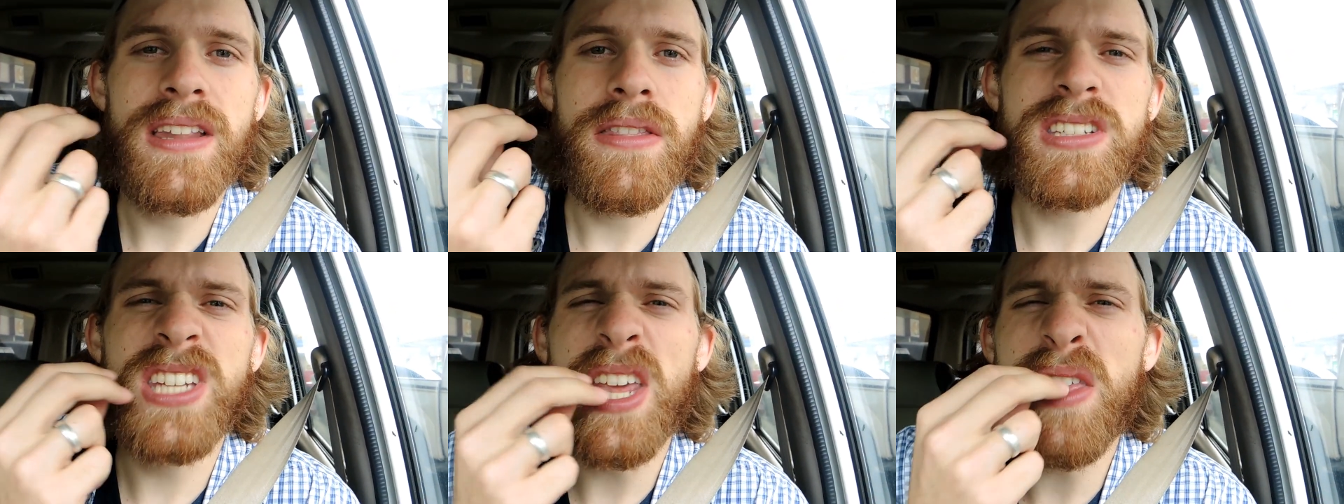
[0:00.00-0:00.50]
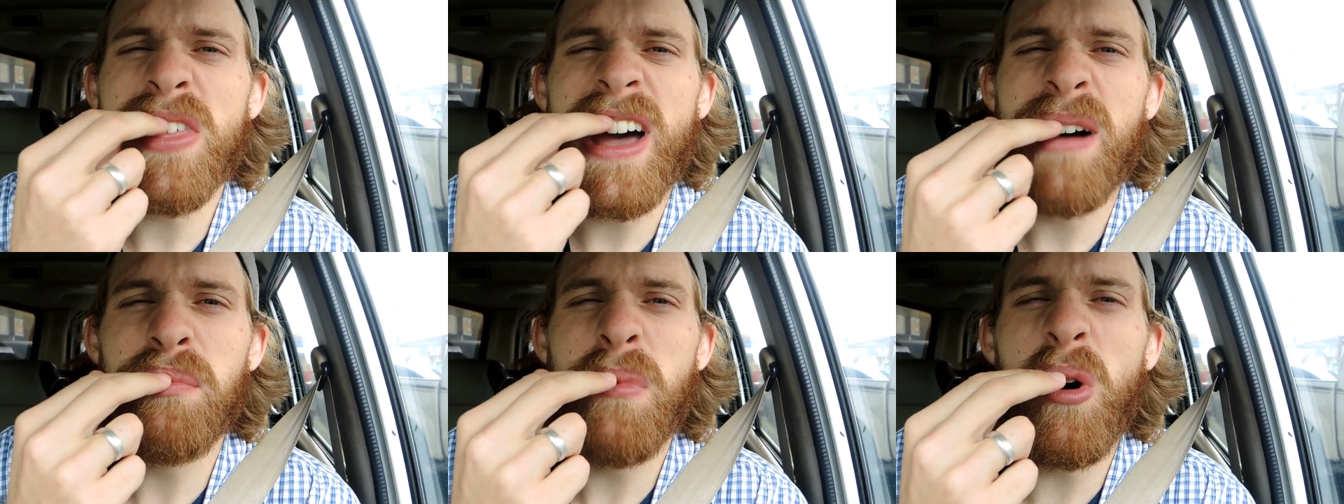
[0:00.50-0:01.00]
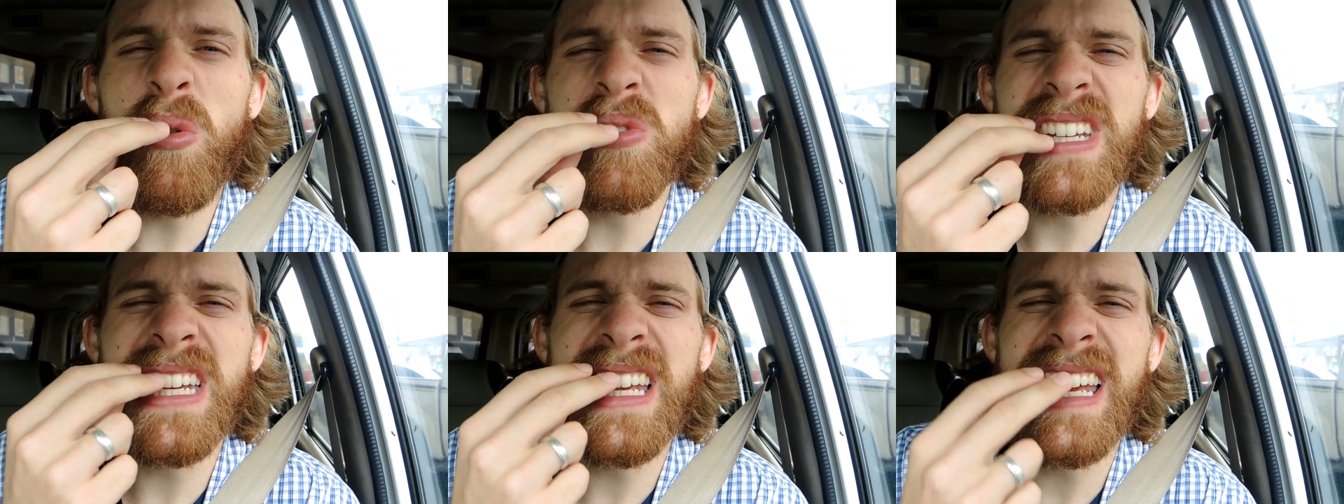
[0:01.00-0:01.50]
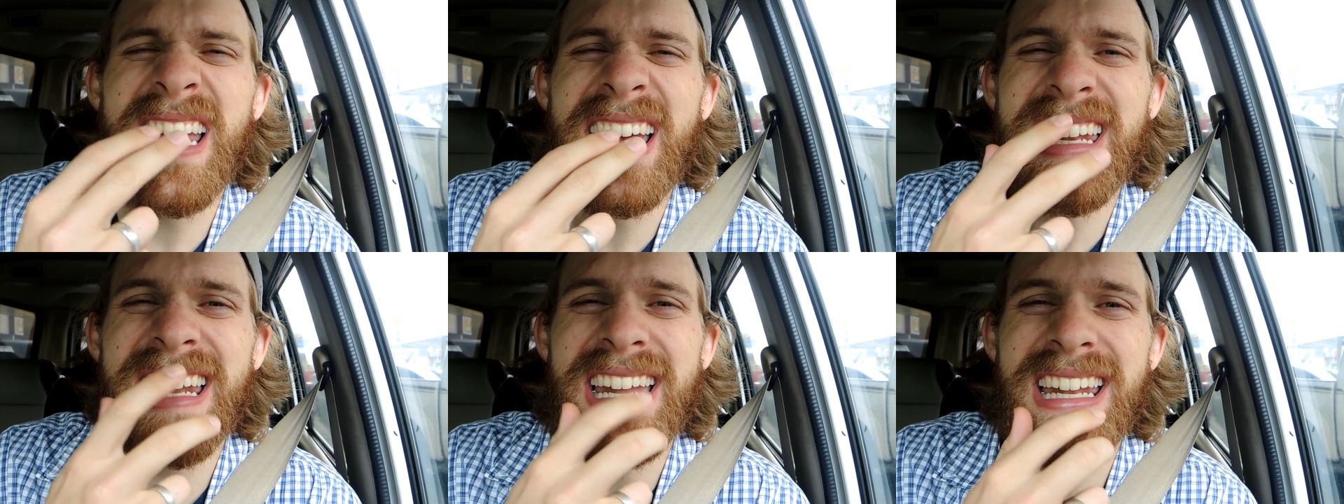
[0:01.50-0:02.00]
the teeth are moldy
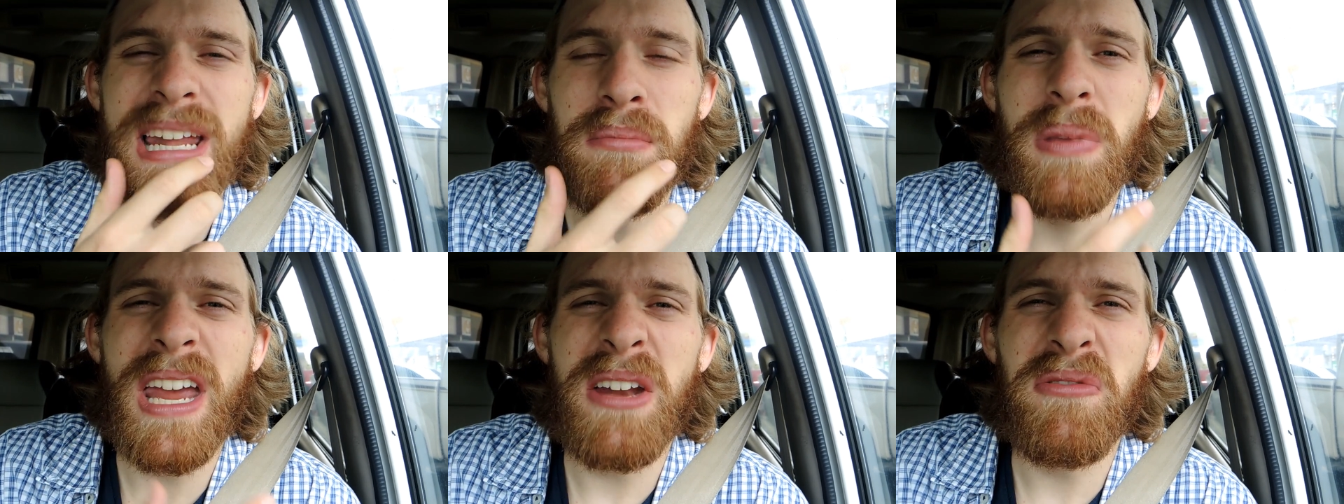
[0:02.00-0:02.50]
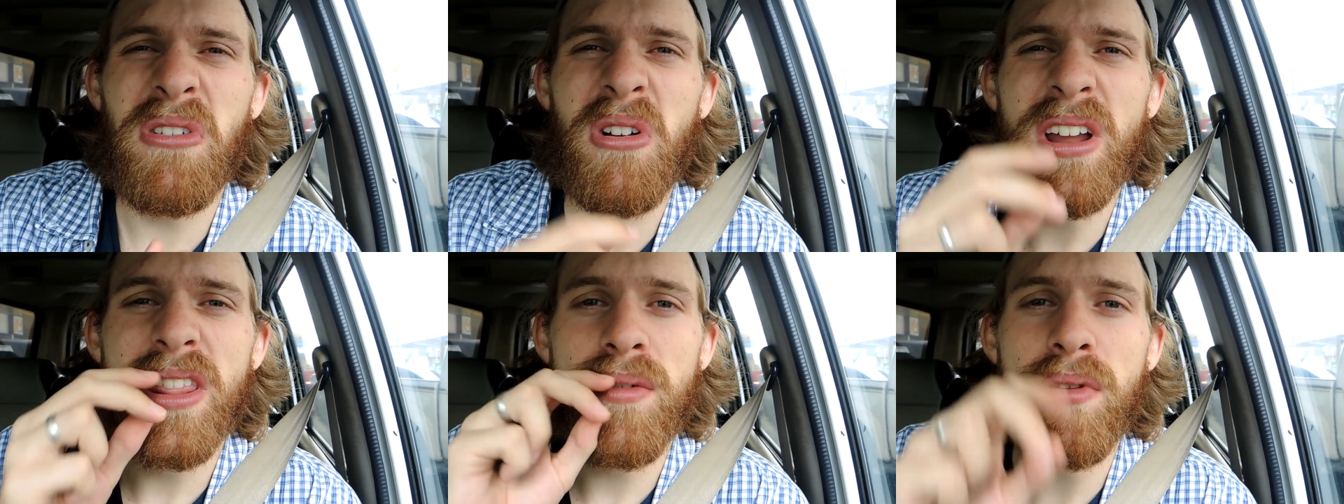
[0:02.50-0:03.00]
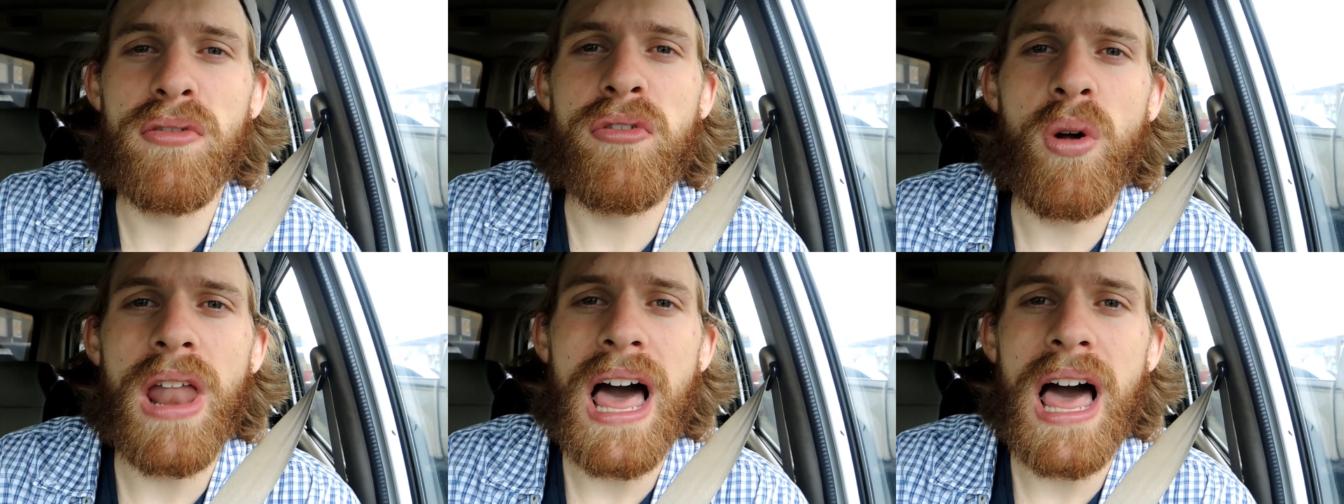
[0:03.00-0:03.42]
and painful and they will fall